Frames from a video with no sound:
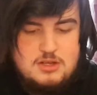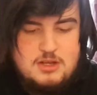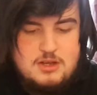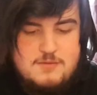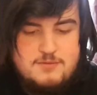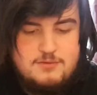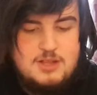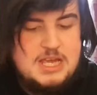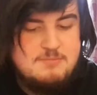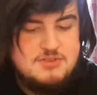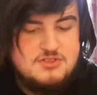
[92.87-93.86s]
and
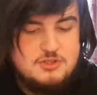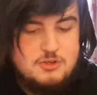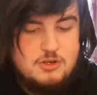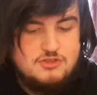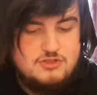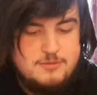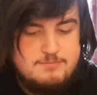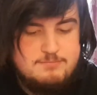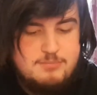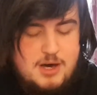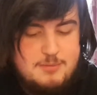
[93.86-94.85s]
flame scorched
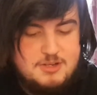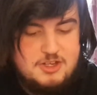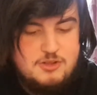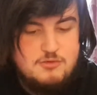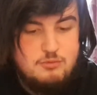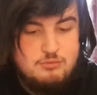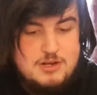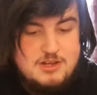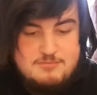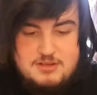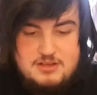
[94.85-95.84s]
barbecue
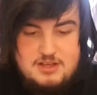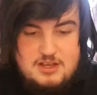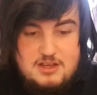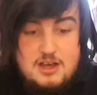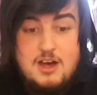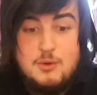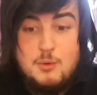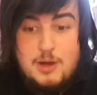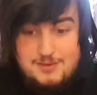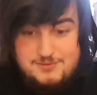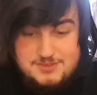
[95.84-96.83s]
rib. I will
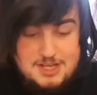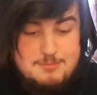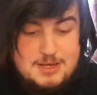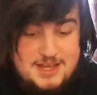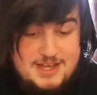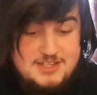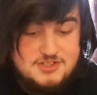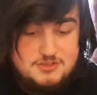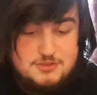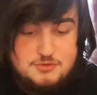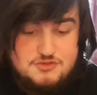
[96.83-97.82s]
have to get my hands
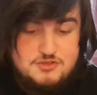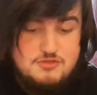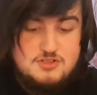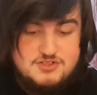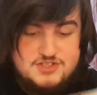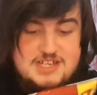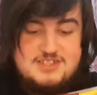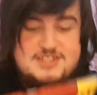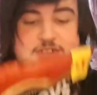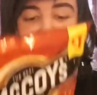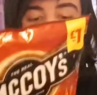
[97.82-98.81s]
on those two because they
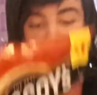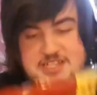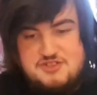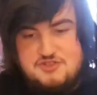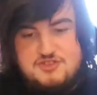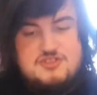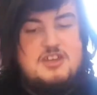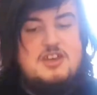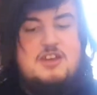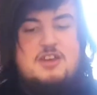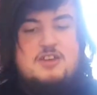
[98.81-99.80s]
sound delicious.
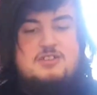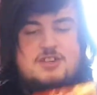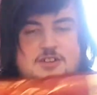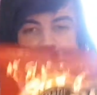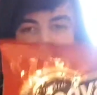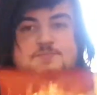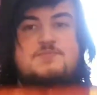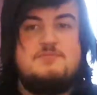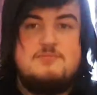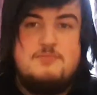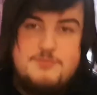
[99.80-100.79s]
So,
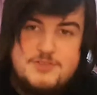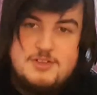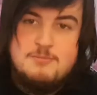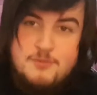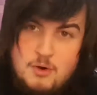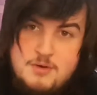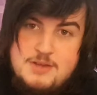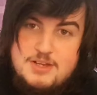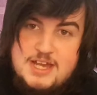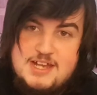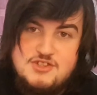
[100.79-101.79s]
before we even
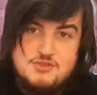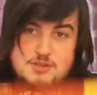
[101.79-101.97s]
get into